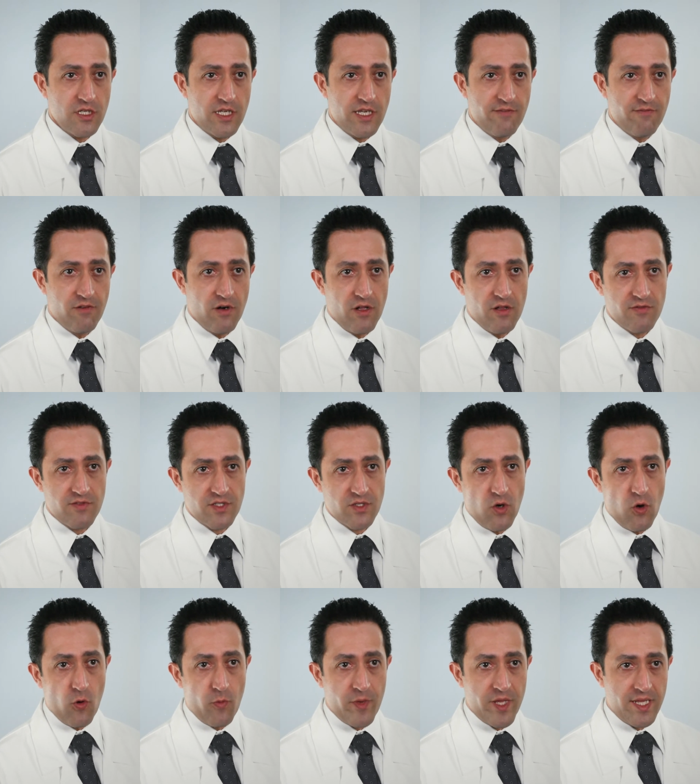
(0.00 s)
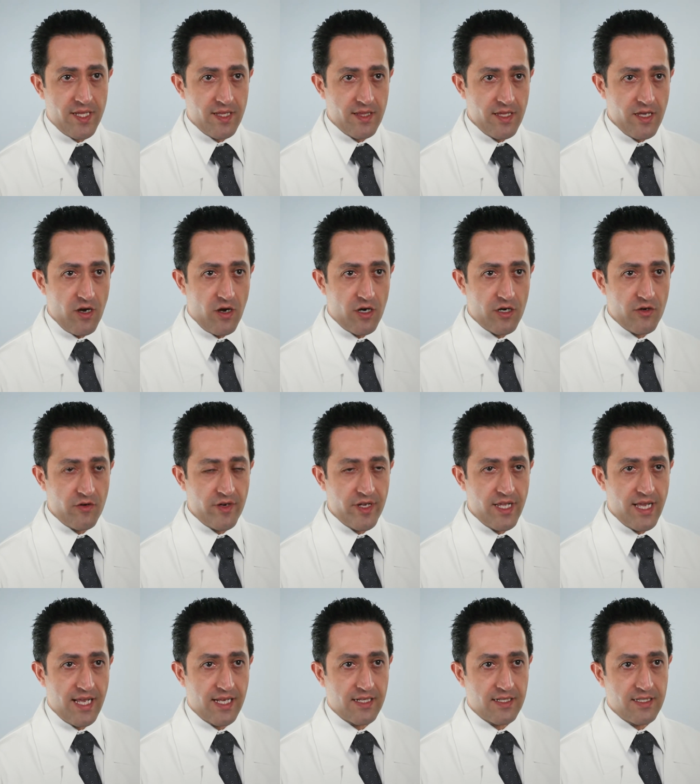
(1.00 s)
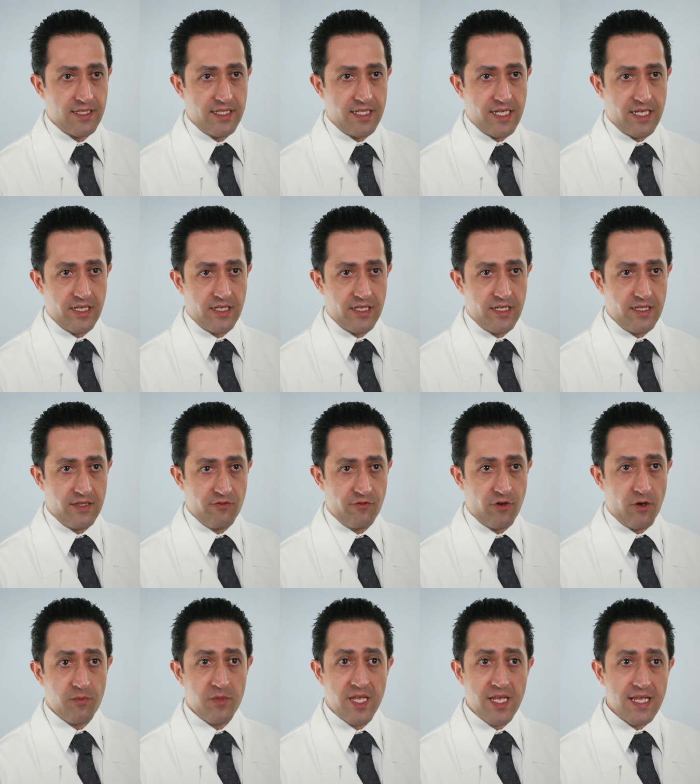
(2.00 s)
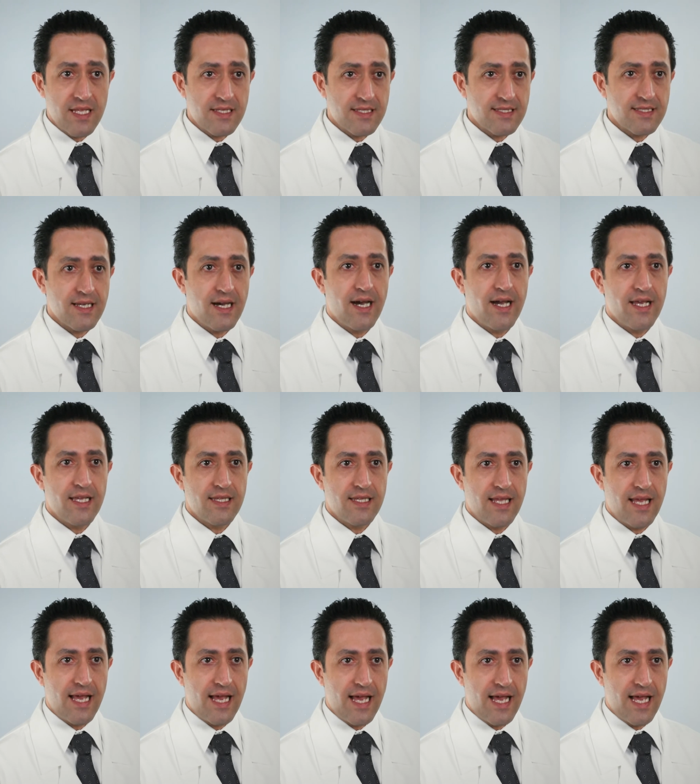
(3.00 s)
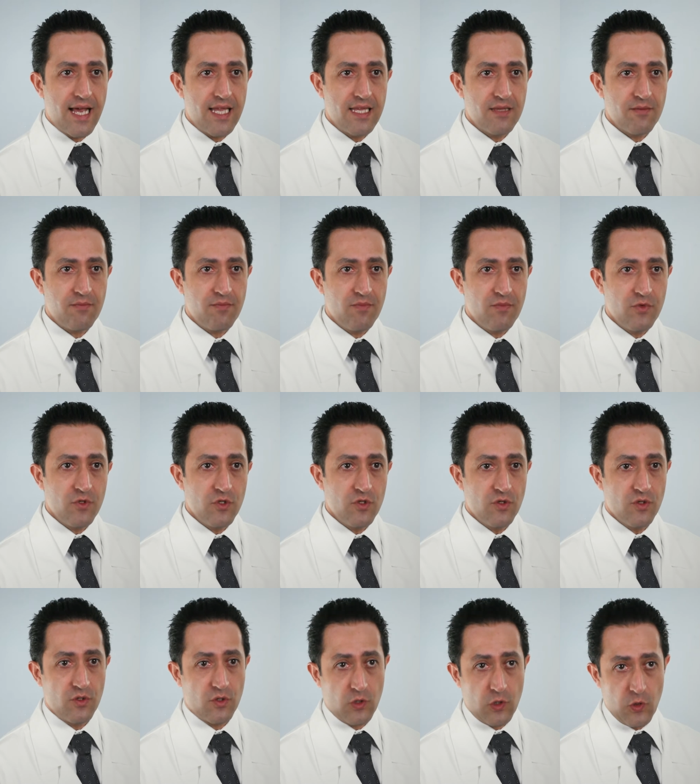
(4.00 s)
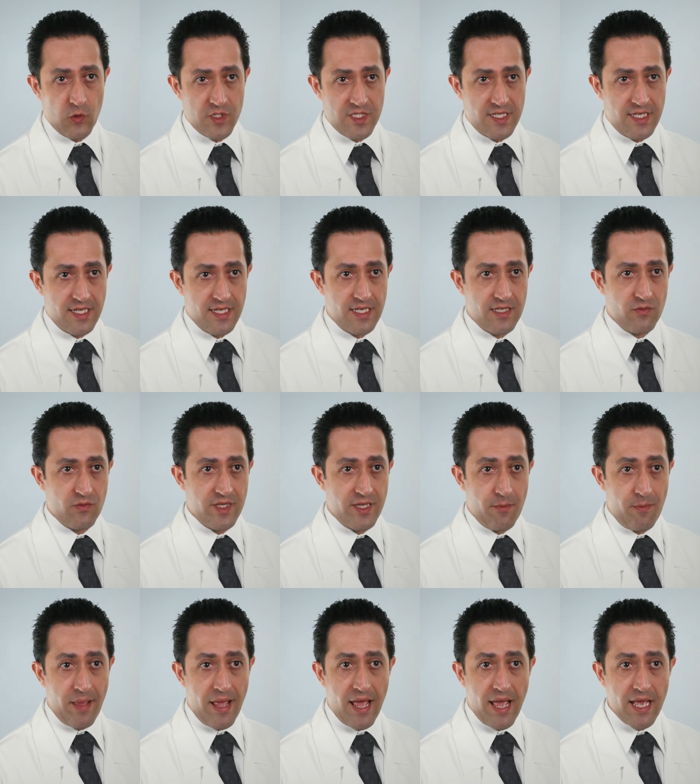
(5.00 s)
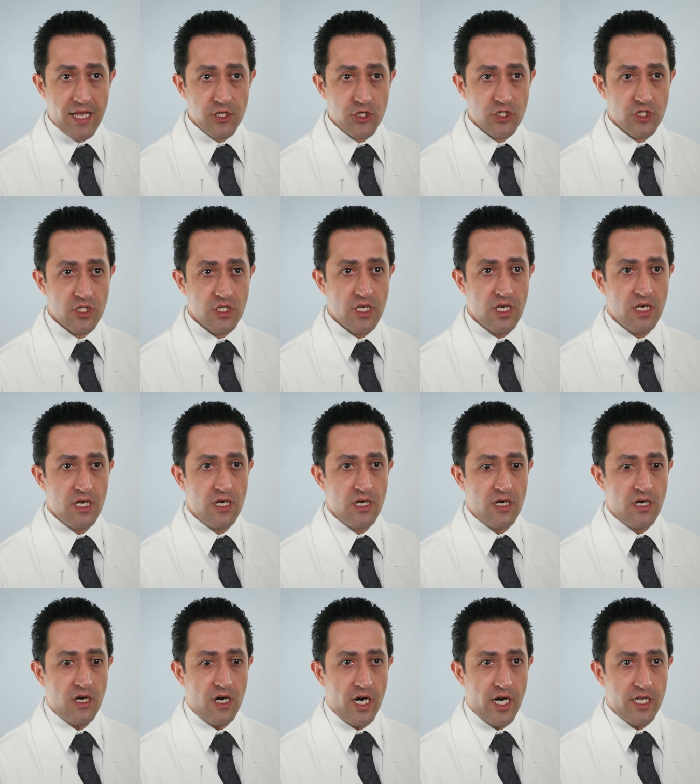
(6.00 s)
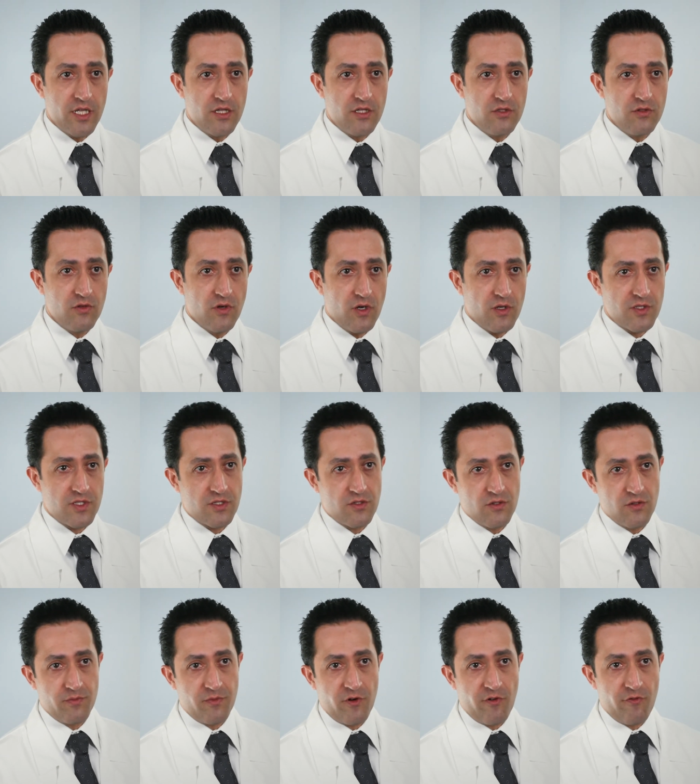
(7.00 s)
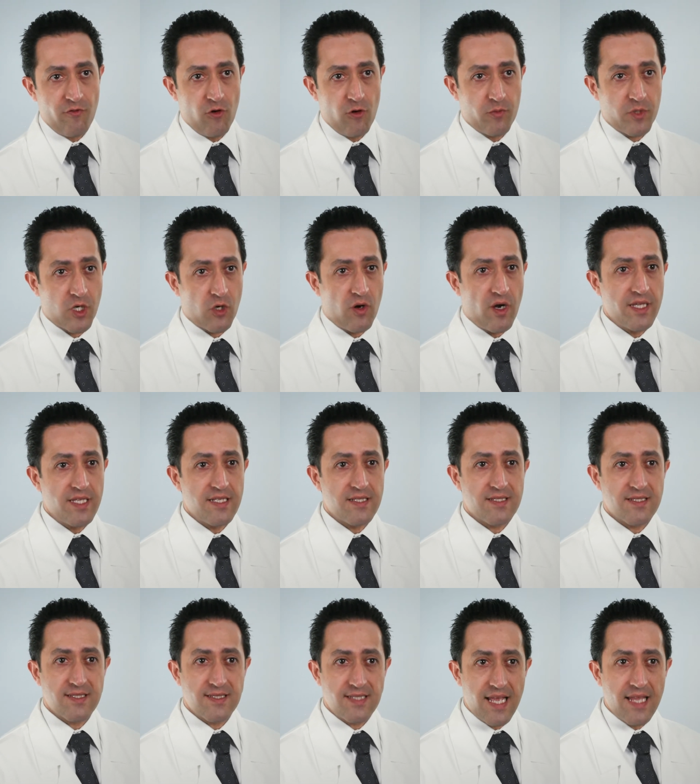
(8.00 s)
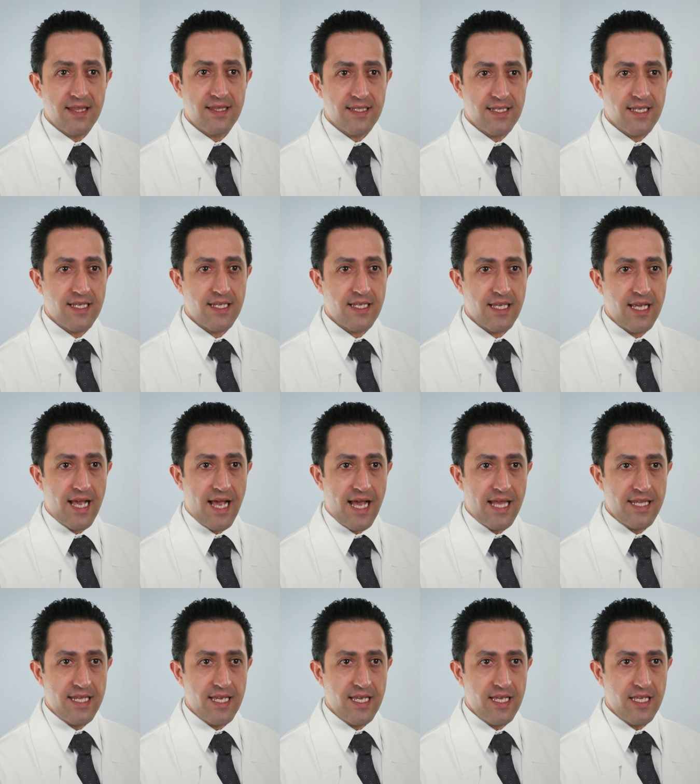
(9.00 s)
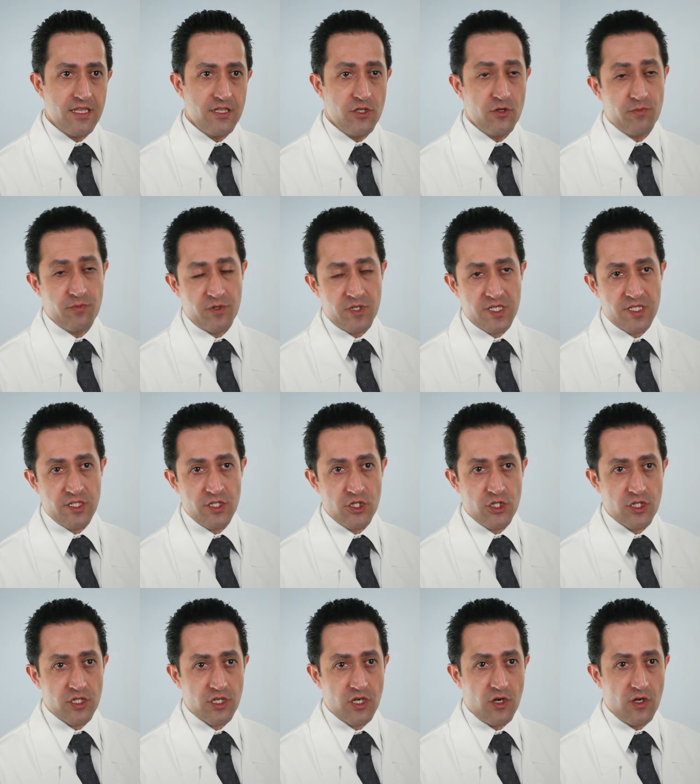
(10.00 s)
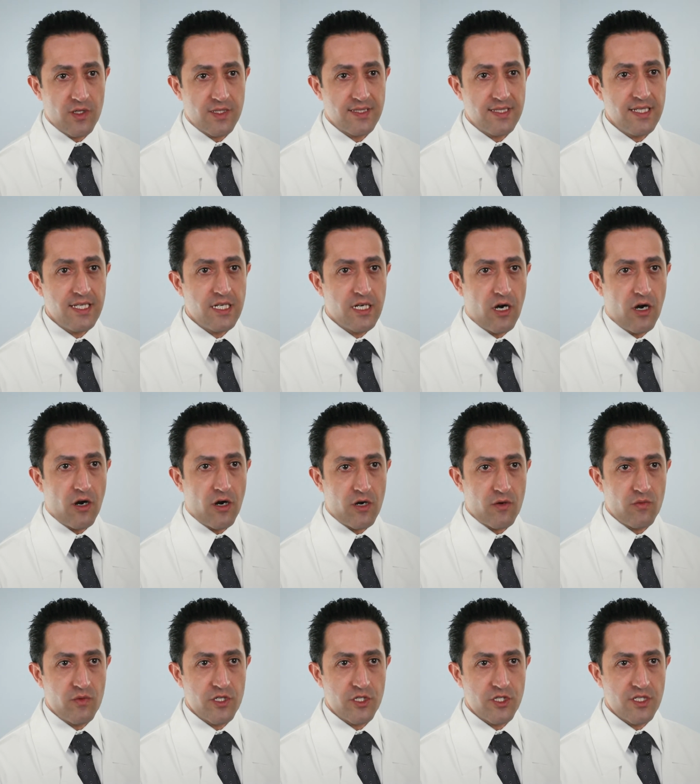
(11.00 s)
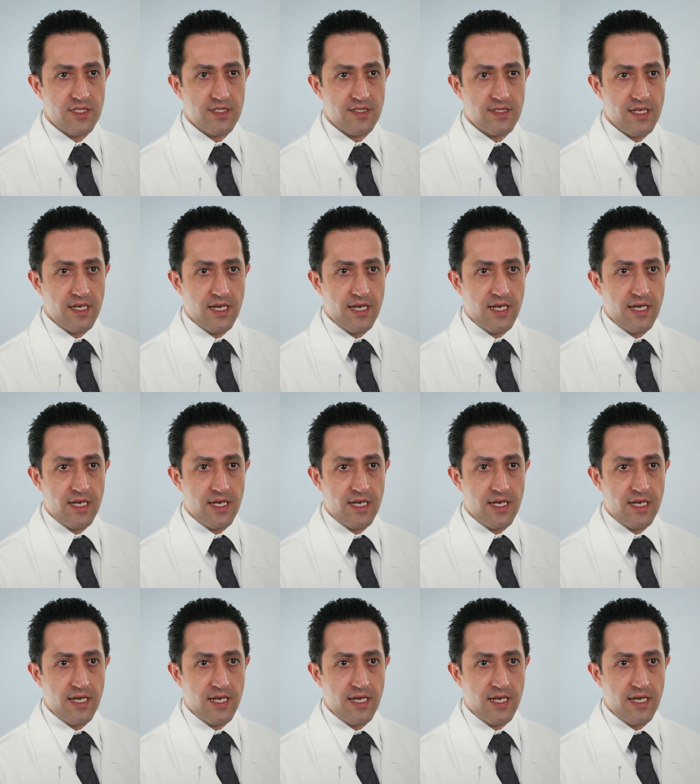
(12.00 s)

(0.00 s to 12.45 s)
involves opening the artery and cleaning it from the inside and closing it with a patch. I do also perform carotid stenting and a new procedure called TCAR, which is